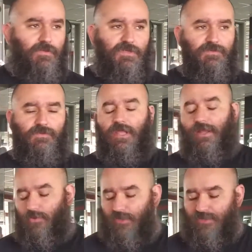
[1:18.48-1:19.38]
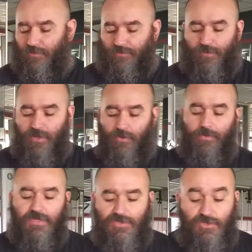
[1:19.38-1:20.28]
just lighter weights for many
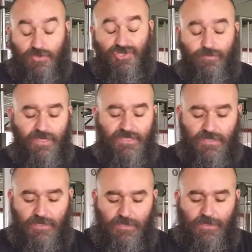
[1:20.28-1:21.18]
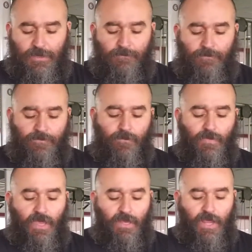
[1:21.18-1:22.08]
repetitions. It should be easy.
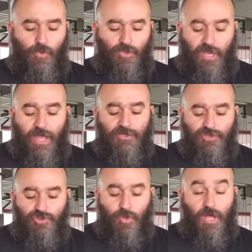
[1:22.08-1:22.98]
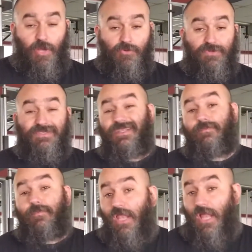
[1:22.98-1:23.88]
And I would like to do
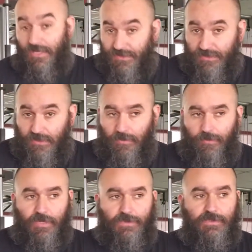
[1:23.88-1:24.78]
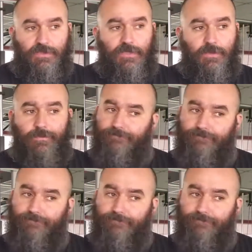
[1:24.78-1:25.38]
110 plus, but as